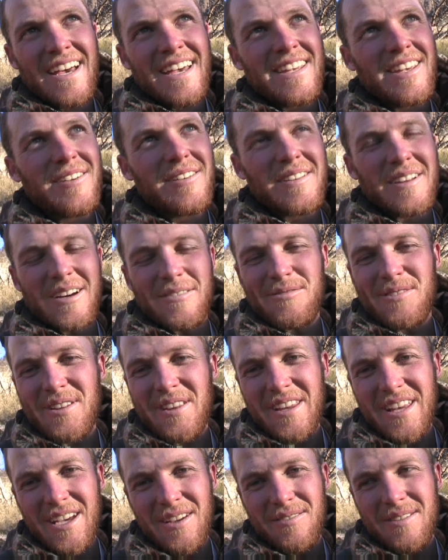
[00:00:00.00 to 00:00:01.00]
you would not
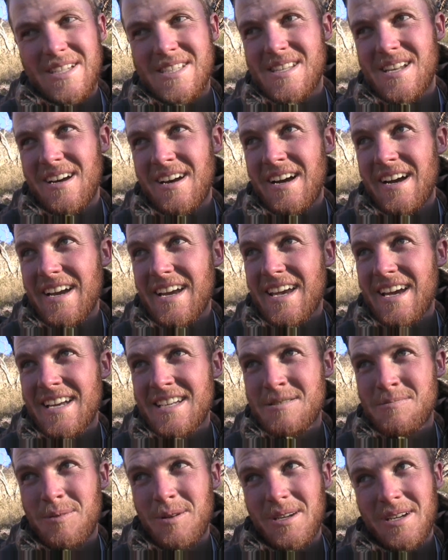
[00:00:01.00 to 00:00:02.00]
believe the stalk I
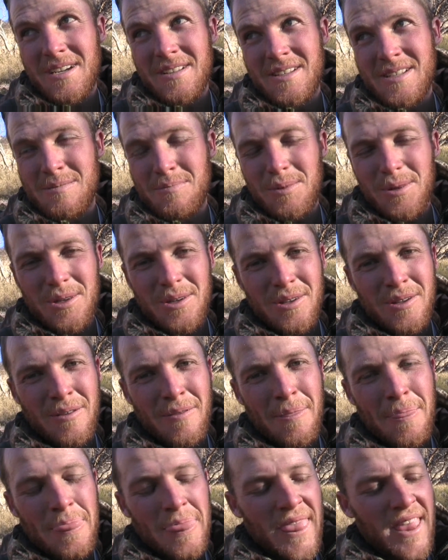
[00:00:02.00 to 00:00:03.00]
just put on this bull.
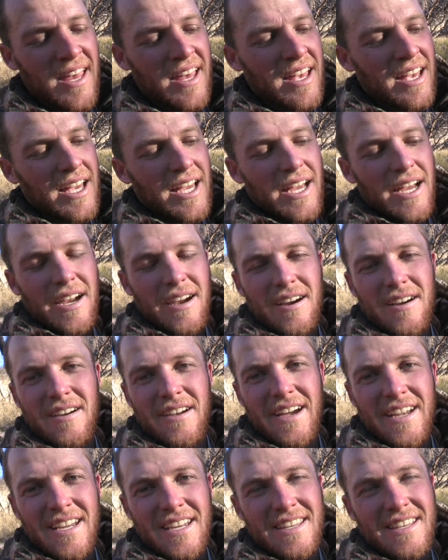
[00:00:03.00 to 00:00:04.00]

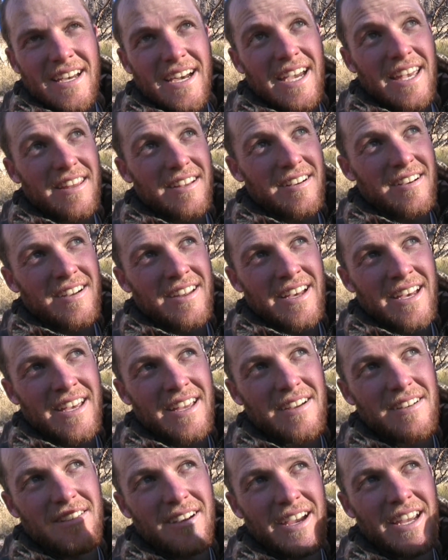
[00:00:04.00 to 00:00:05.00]
Ryan and Tyler,
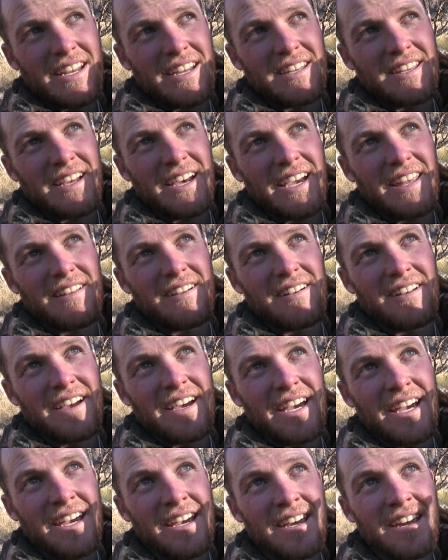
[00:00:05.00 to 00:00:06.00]
Ryan and Tyler and
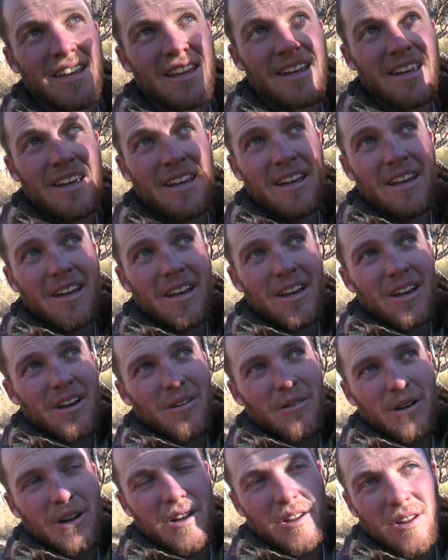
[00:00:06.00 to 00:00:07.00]
I
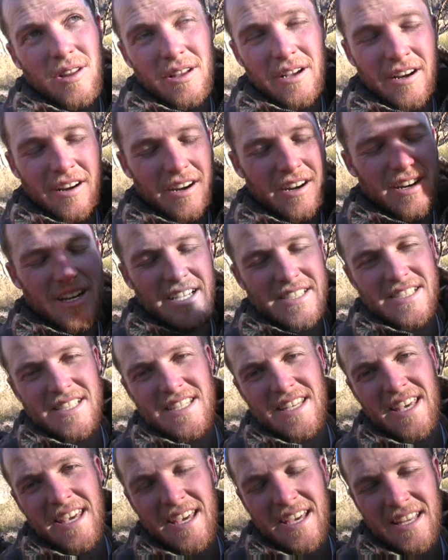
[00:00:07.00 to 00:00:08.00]
were clear across this
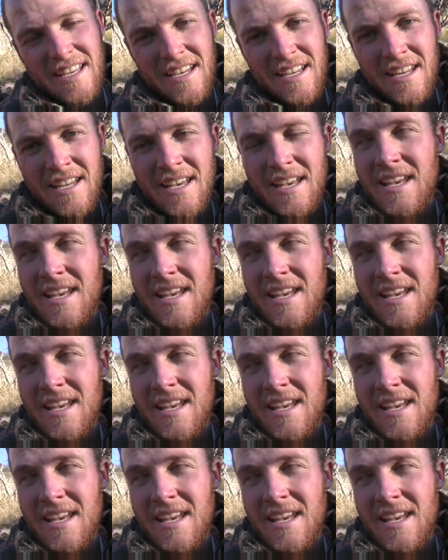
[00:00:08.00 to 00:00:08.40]
canyon,